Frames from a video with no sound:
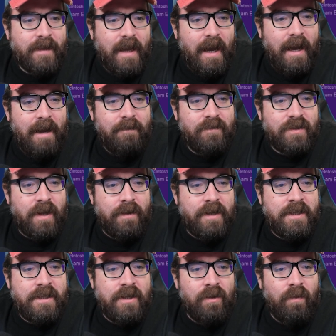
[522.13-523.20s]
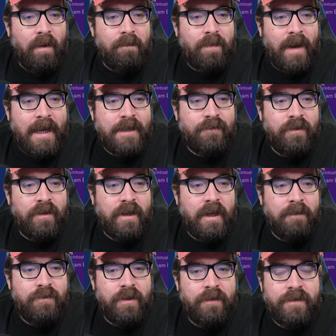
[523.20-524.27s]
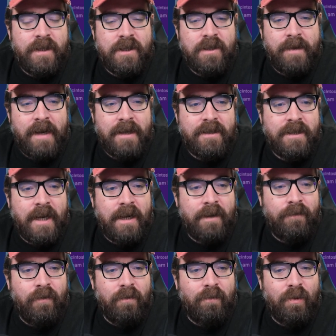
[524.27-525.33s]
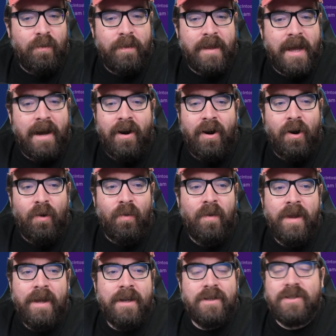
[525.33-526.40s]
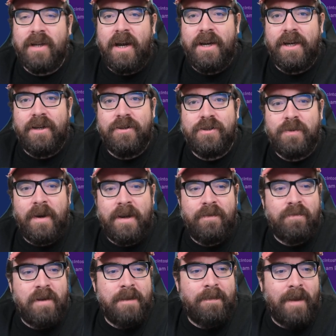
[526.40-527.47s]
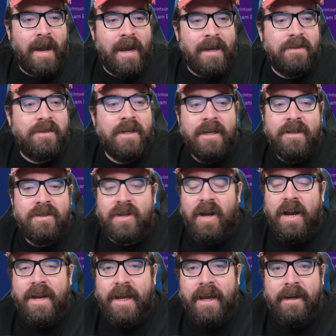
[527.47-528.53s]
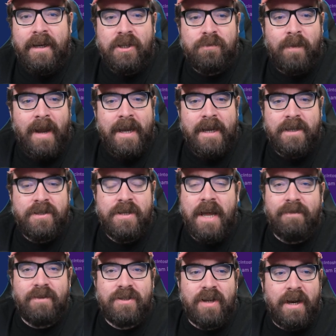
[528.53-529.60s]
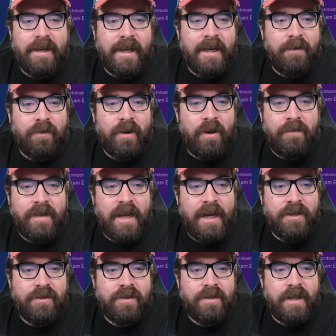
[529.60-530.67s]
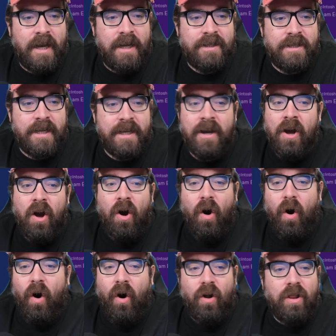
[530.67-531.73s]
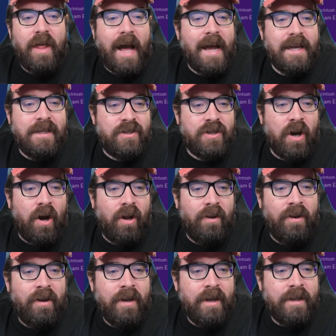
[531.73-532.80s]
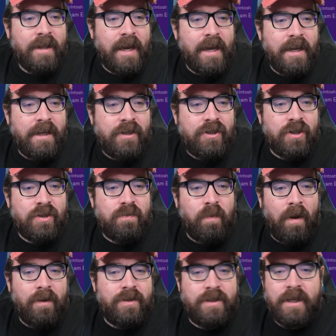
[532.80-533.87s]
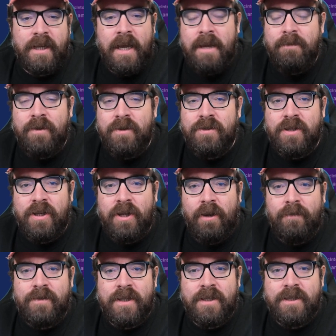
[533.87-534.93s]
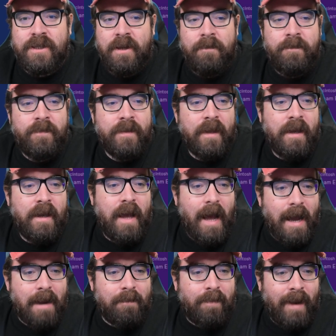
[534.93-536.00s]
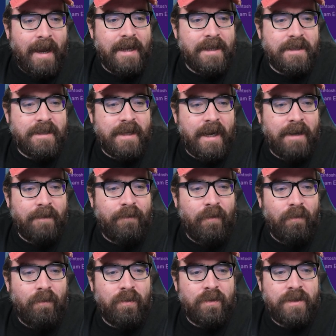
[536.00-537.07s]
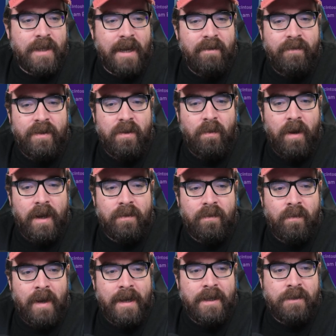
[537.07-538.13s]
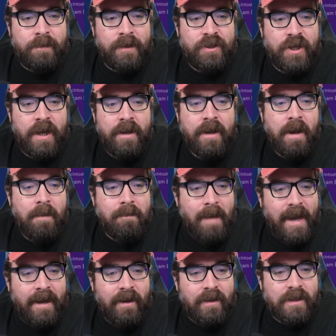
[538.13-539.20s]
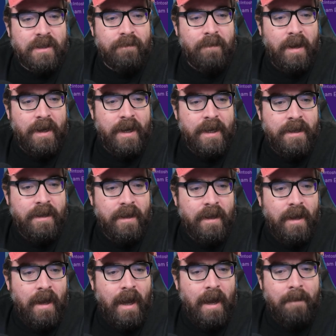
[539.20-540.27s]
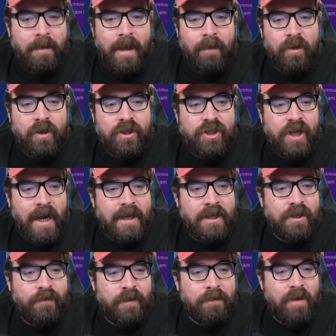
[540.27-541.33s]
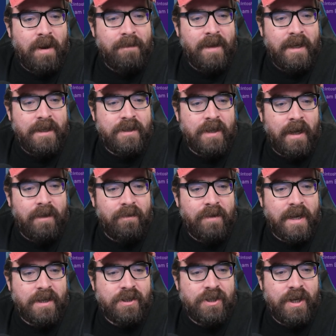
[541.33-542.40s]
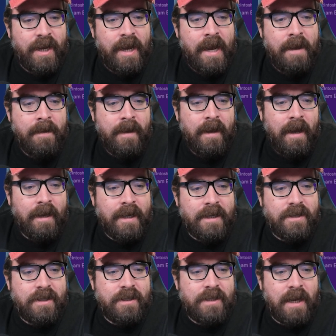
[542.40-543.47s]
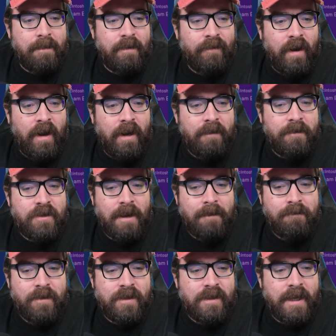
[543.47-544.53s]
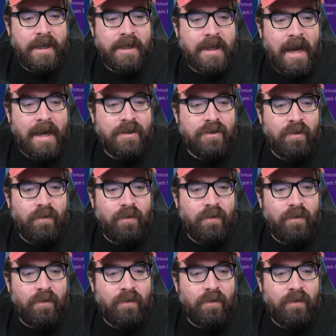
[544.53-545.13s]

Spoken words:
So they still want players through the club's youth system and entertaining football, but that whole signing under 23 players, signing English players, never signing anyone over the age of 30, all that is gone. They just want to keep using the youth system and play entertaining football, stay within the wage budget, make lots of money. They want to challenge for the Premier League title next year, get to the semi-final of the Champions League. That is